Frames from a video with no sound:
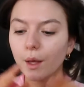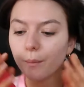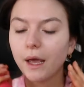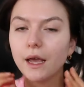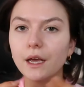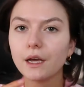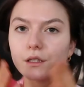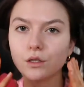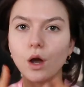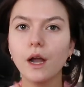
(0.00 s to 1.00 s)
pink,
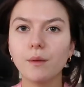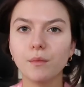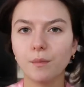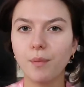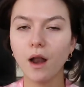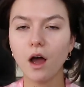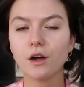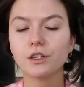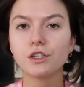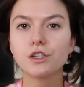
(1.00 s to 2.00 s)
tied in with
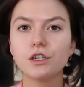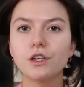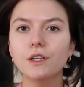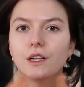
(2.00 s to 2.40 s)
blush,